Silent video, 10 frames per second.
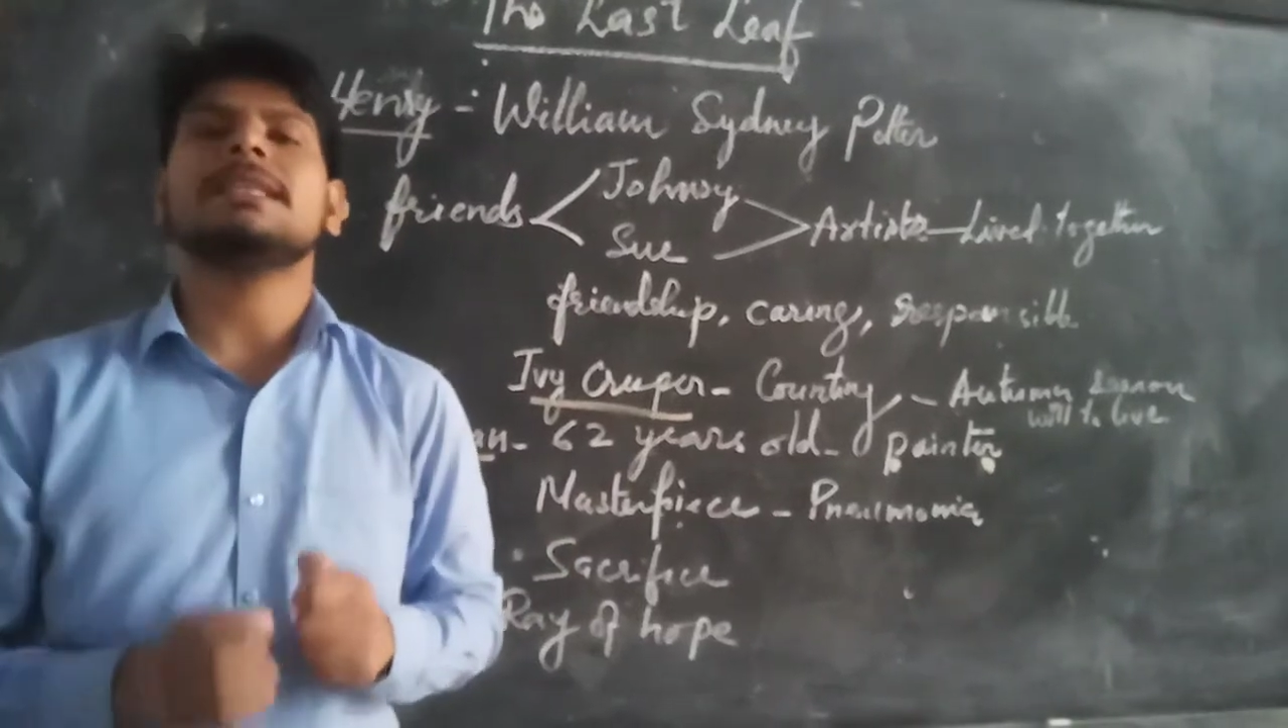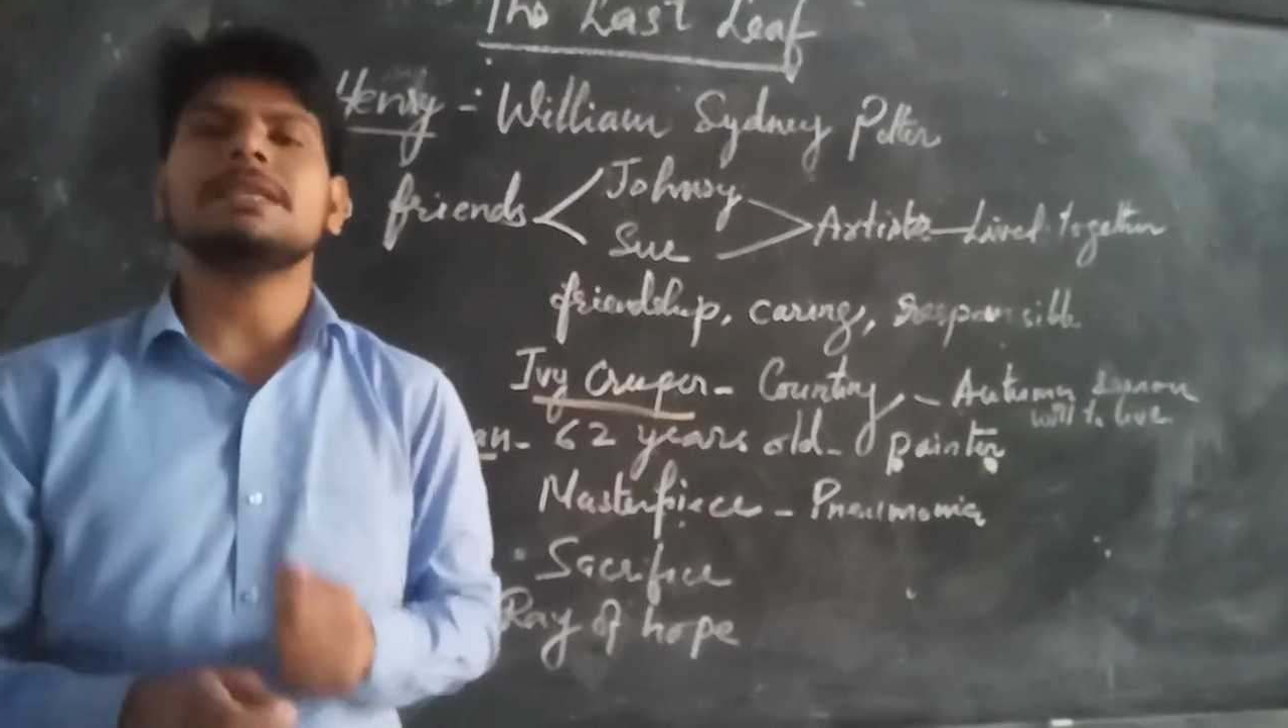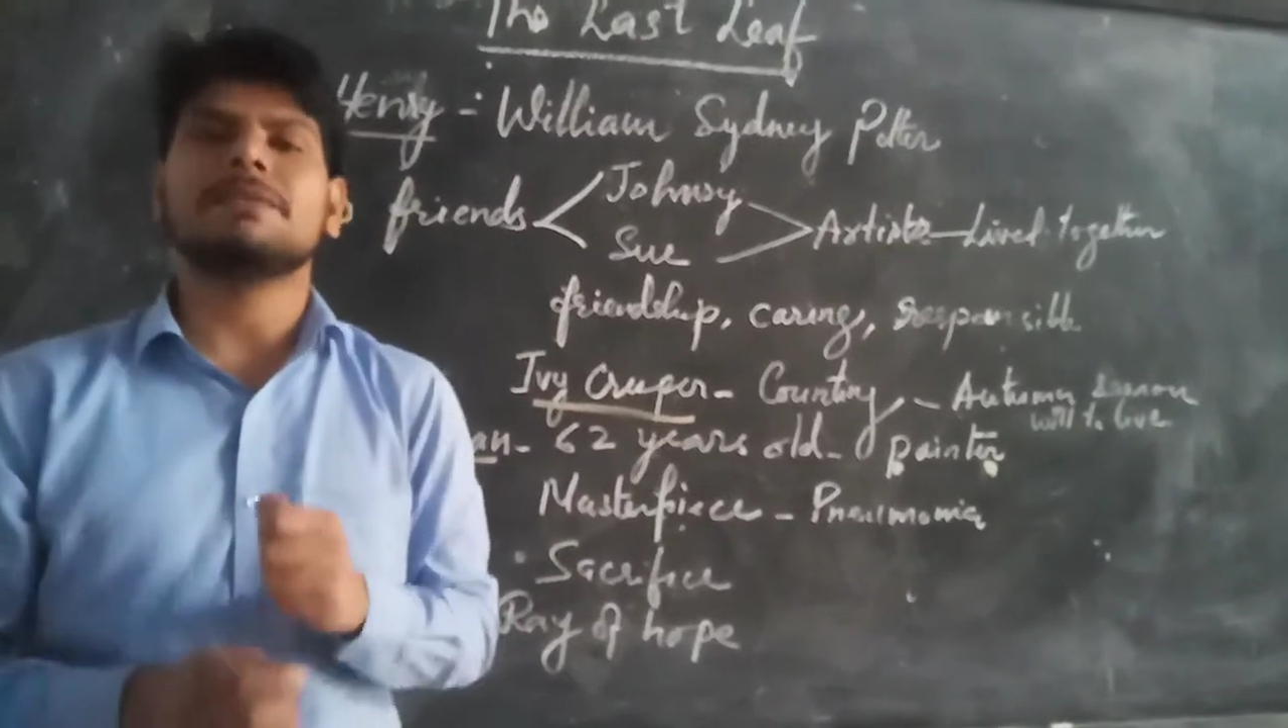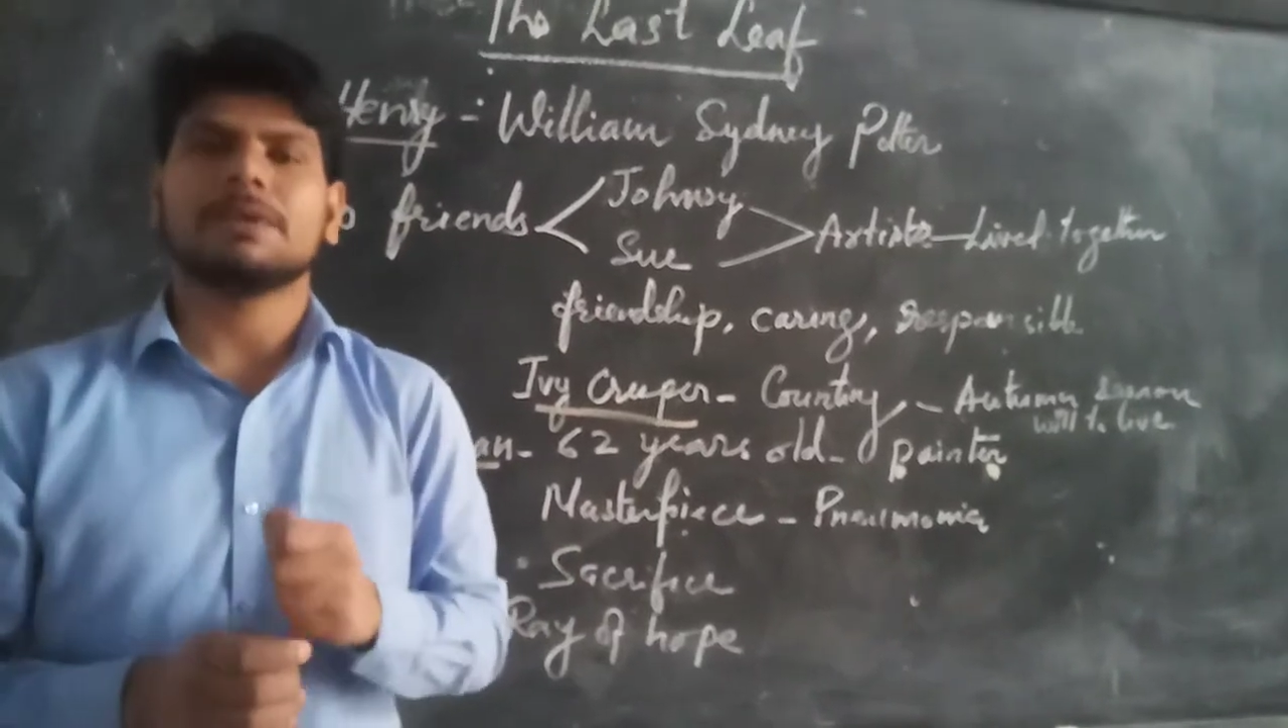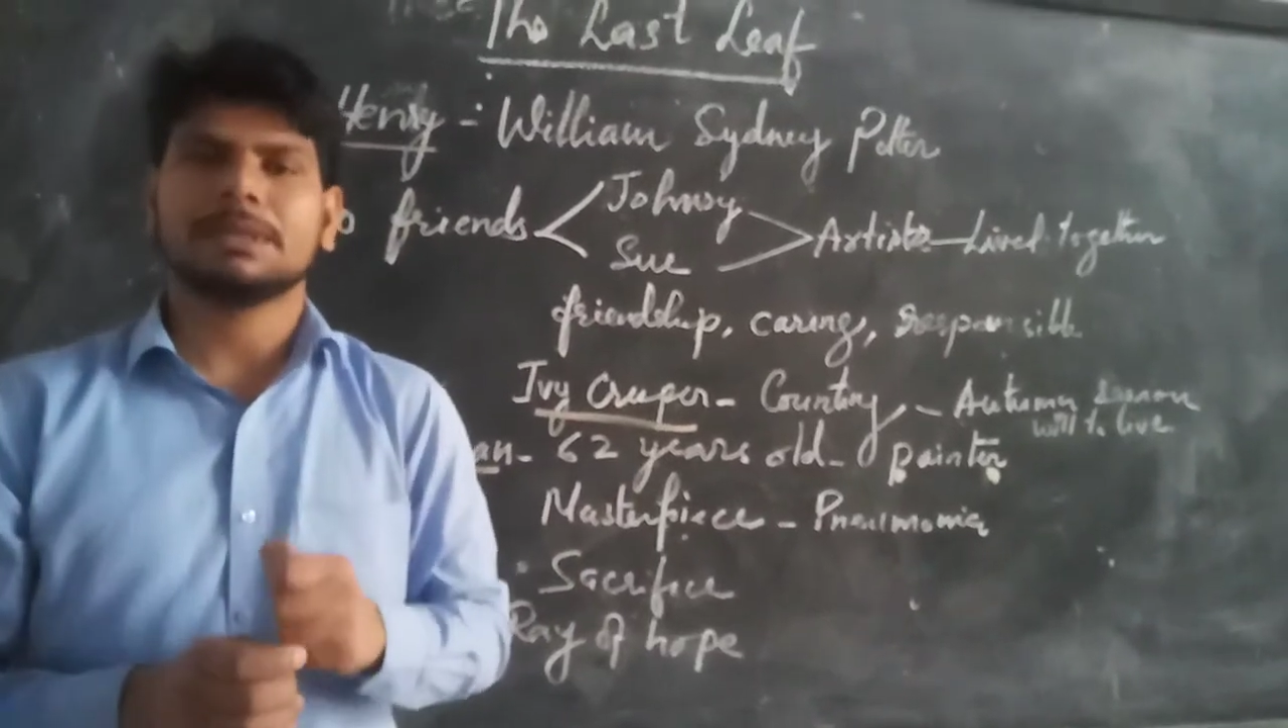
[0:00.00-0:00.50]

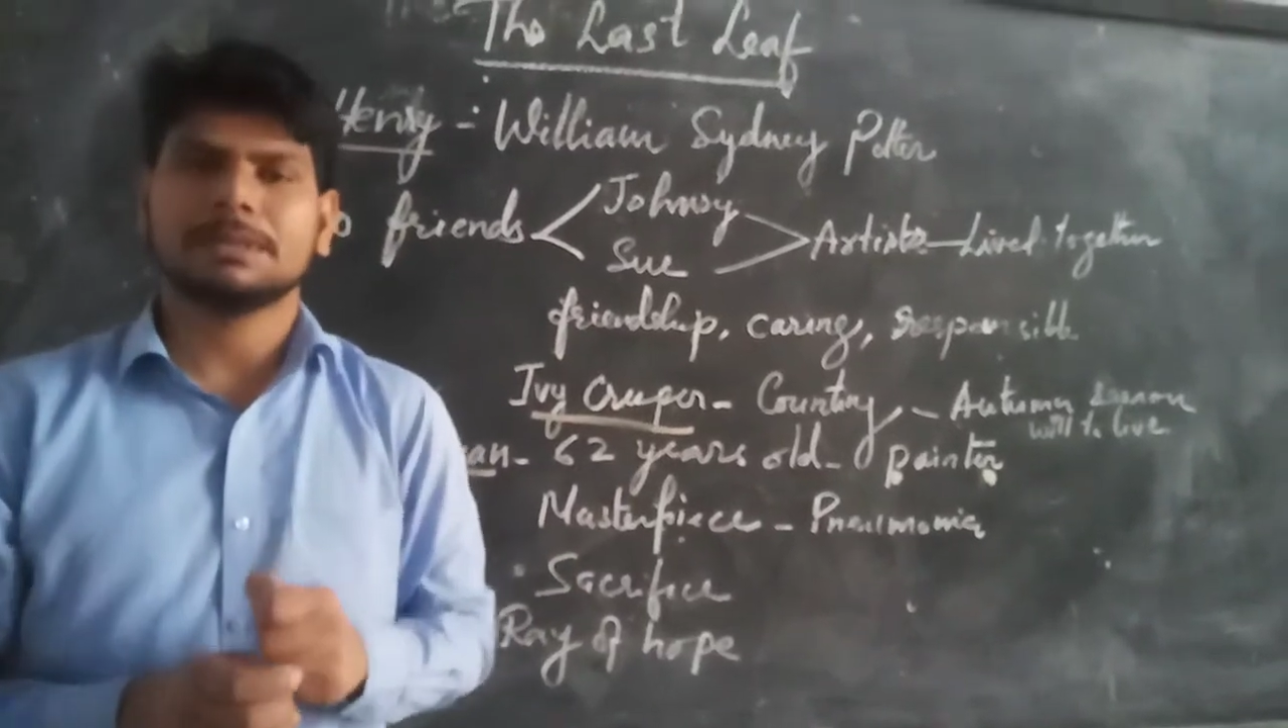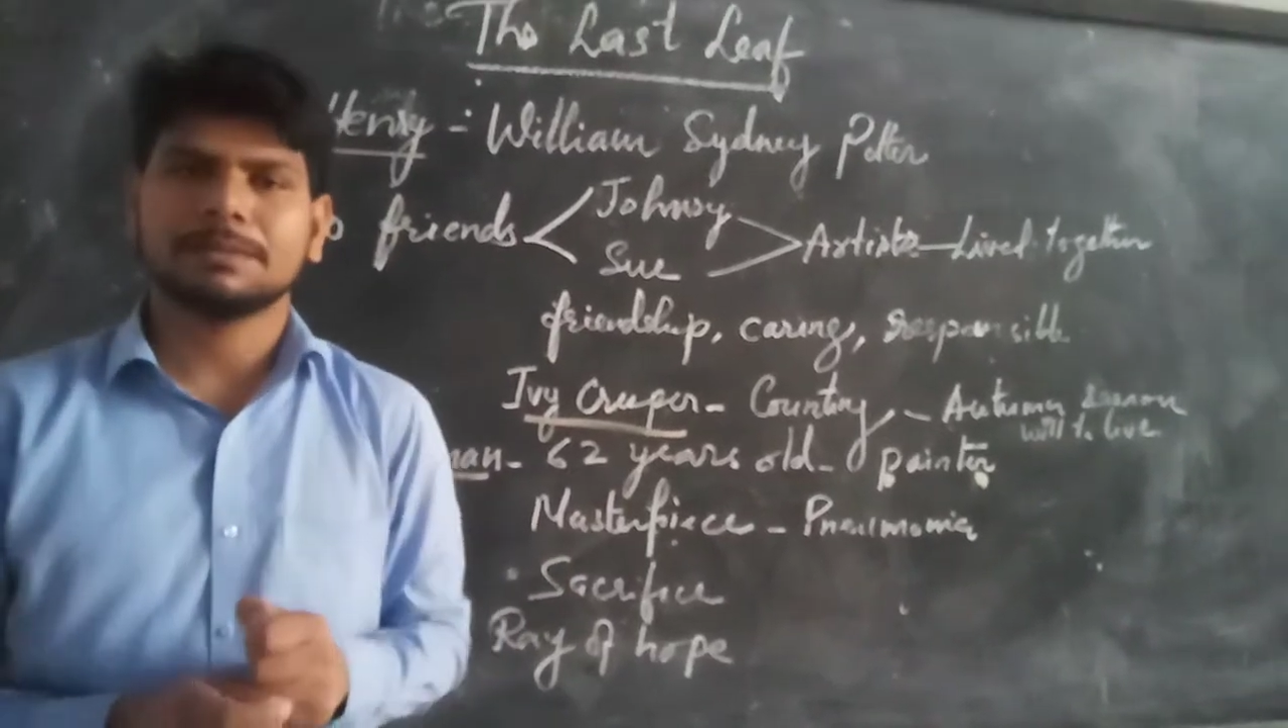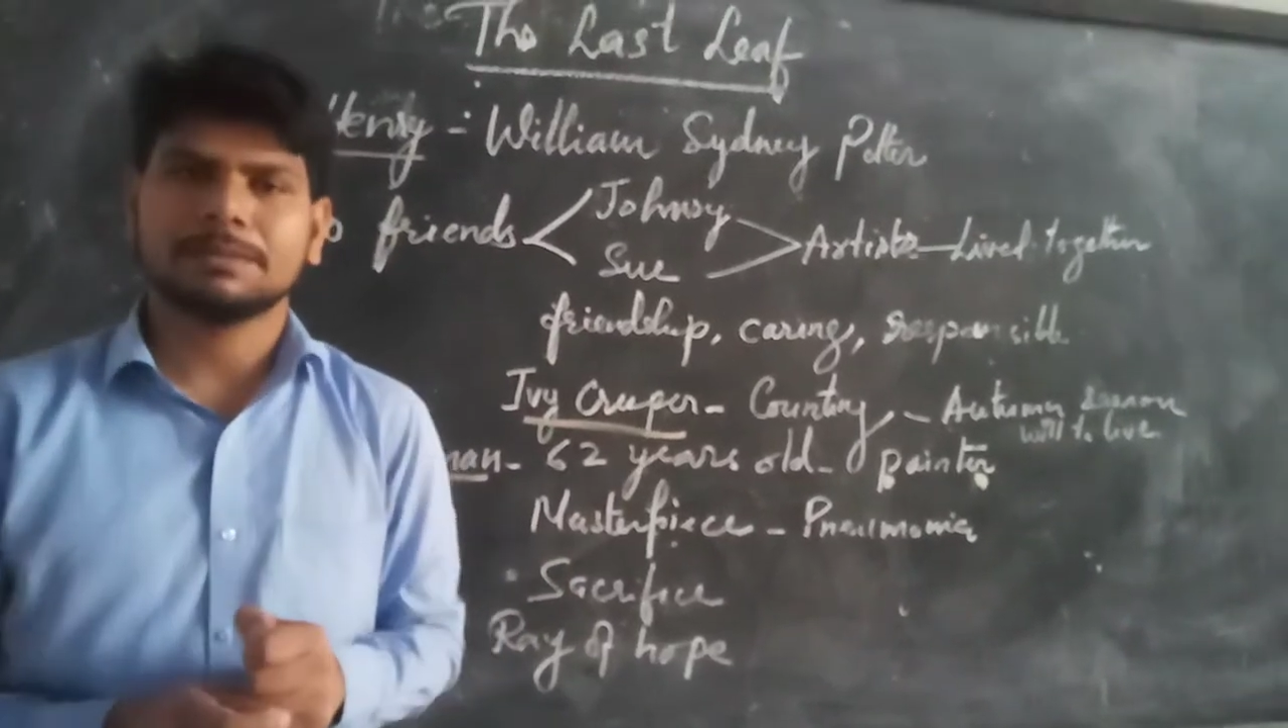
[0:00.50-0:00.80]
live.